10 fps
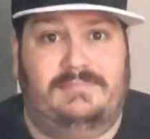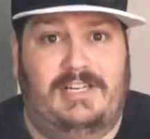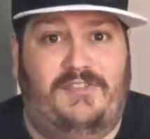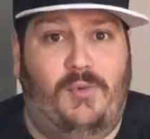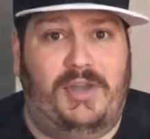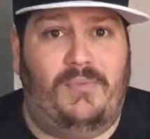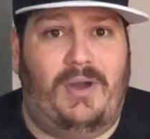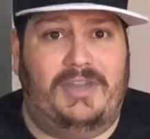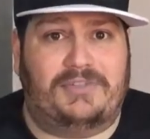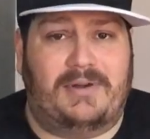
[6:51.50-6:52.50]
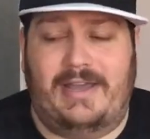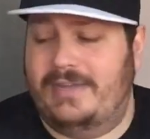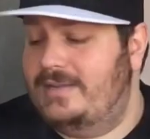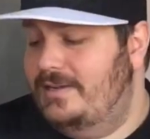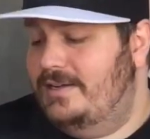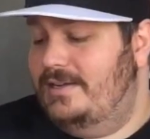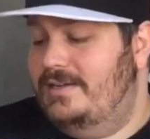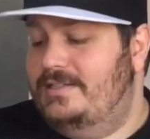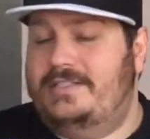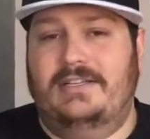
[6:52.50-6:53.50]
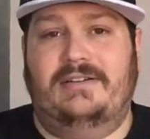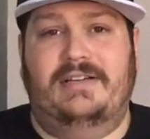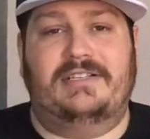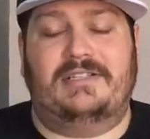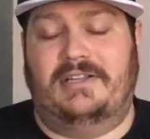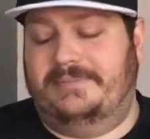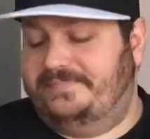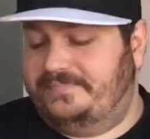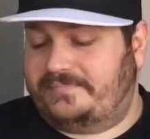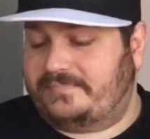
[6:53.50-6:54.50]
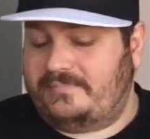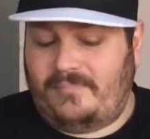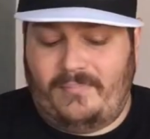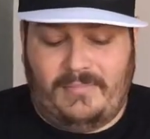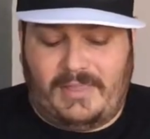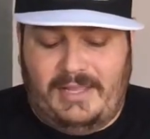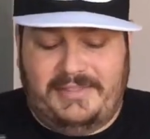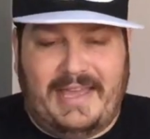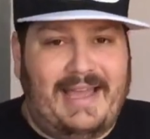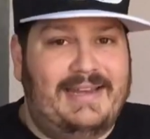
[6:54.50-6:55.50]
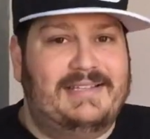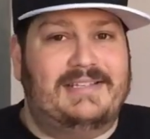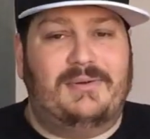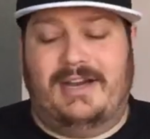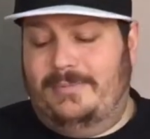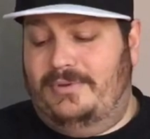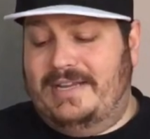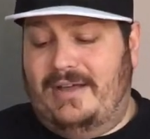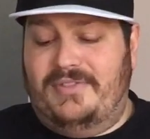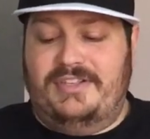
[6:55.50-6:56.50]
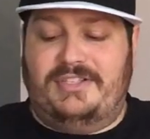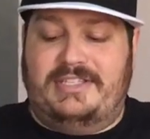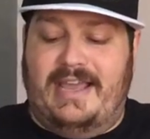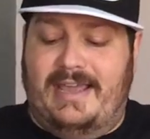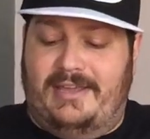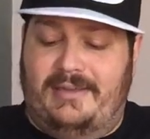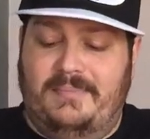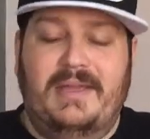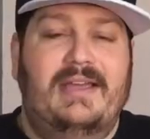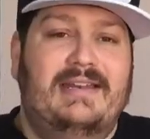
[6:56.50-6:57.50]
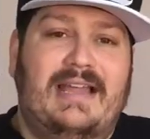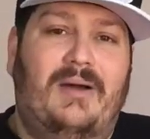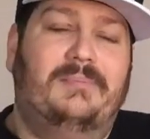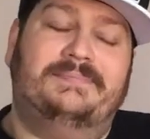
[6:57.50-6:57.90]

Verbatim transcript: Forty watts, right? Seriously, that is incredible. Now this tank now,